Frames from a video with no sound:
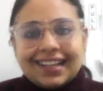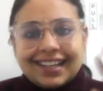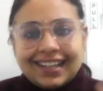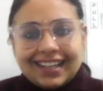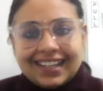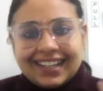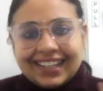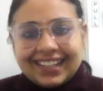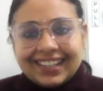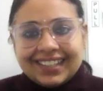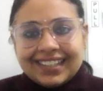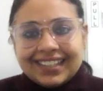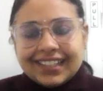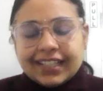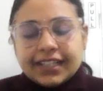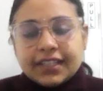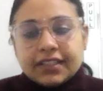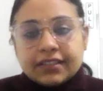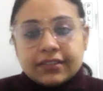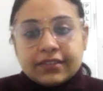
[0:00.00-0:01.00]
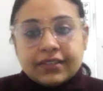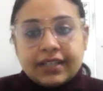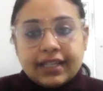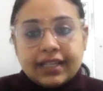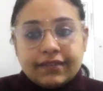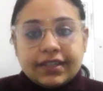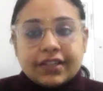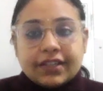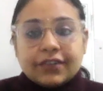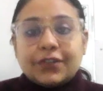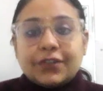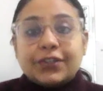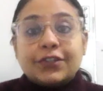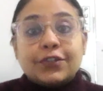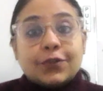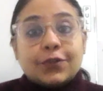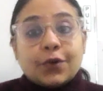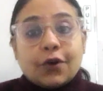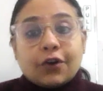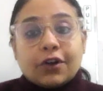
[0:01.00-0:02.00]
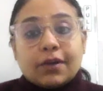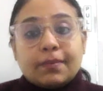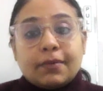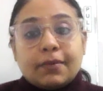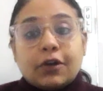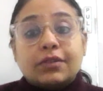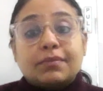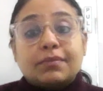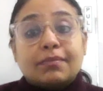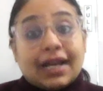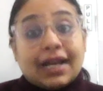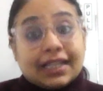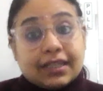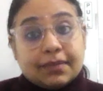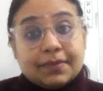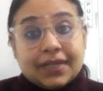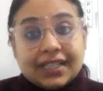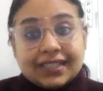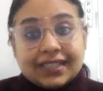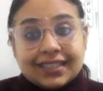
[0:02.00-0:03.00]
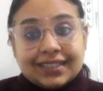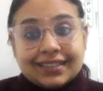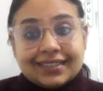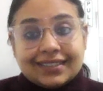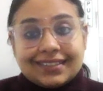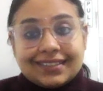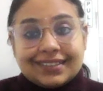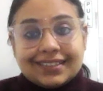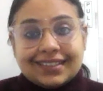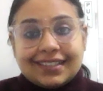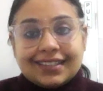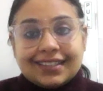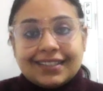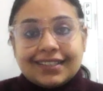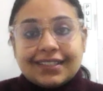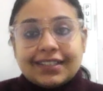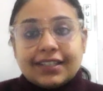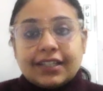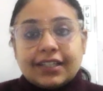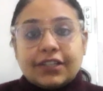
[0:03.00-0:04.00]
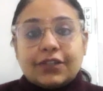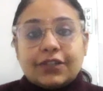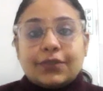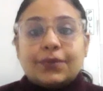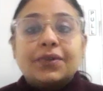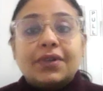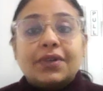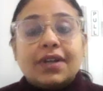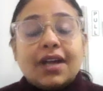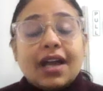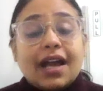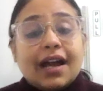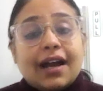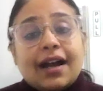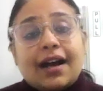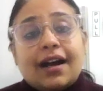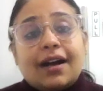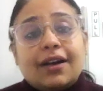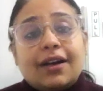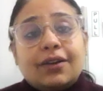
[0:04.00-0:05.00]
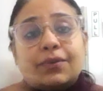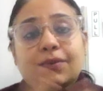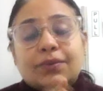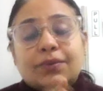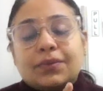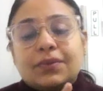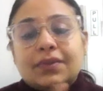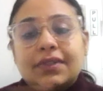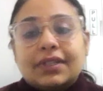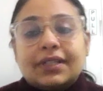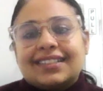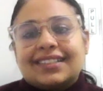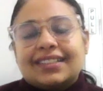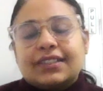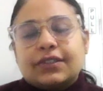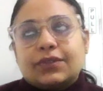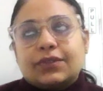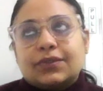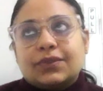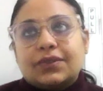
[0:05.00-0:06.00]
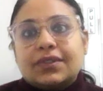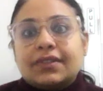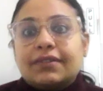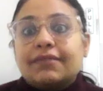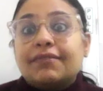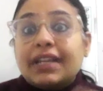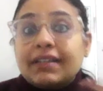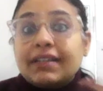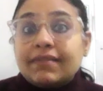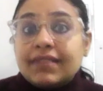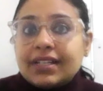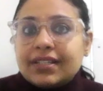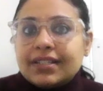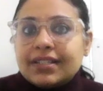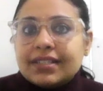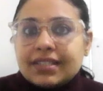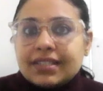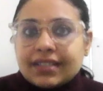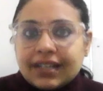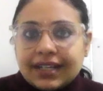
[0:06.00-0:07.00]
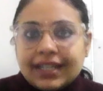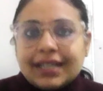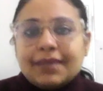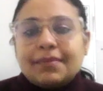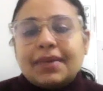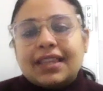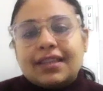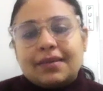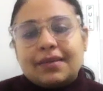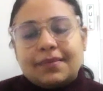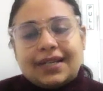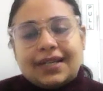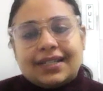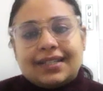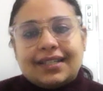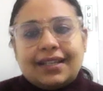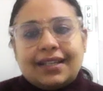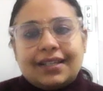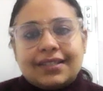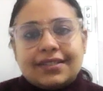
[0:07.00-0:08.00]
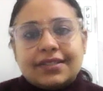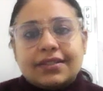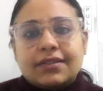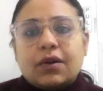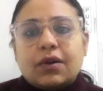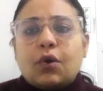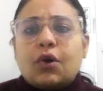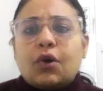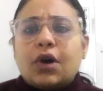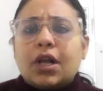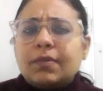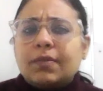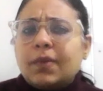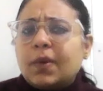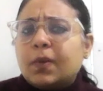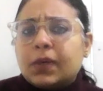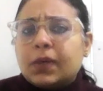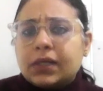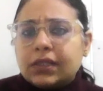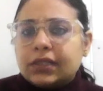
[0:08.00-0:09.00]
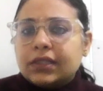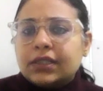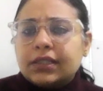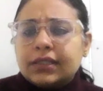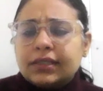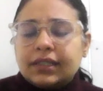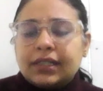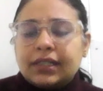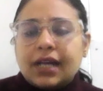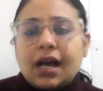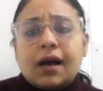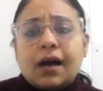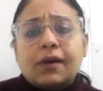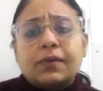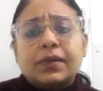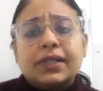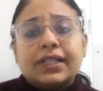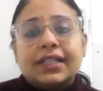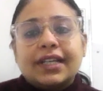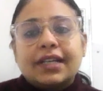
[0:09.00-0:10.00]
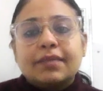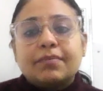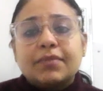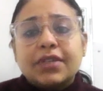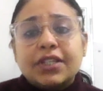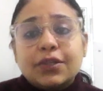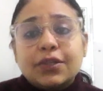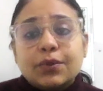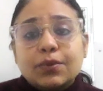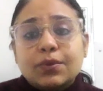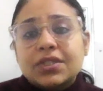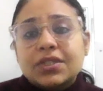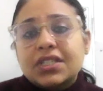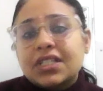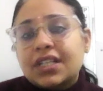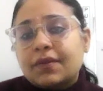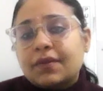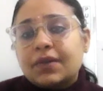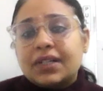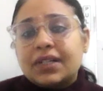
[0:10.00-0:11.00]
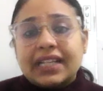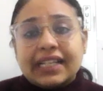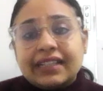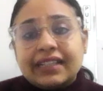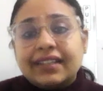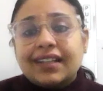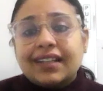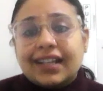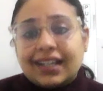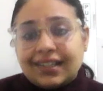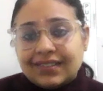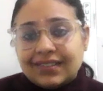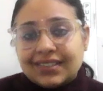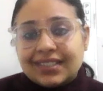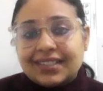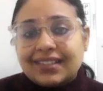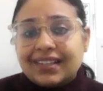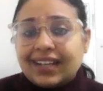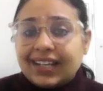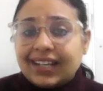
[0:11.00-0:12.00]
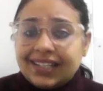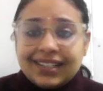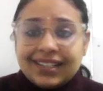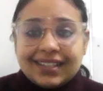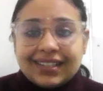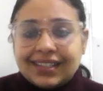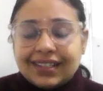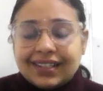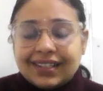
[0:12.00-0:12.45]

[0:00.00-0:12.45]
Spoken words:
Hi, today we are going to talk about mathematics. How, when we study mathematics, all we wonder that how it can be used in our daily lives, right?